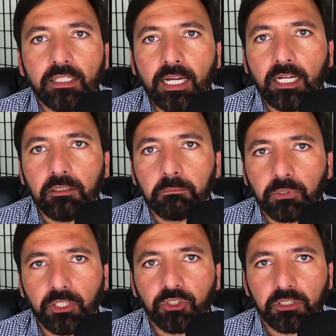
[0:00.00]
and
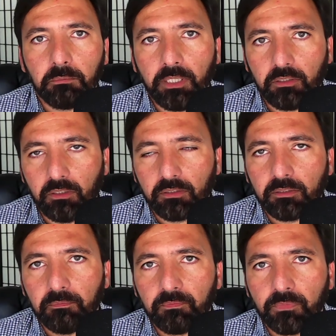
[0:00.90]
precious metals.
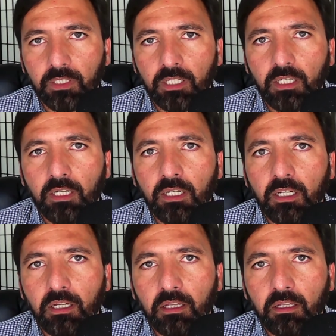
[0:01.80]

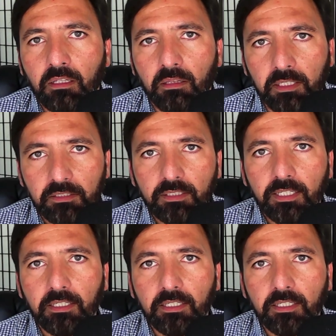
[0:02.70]
Let's take a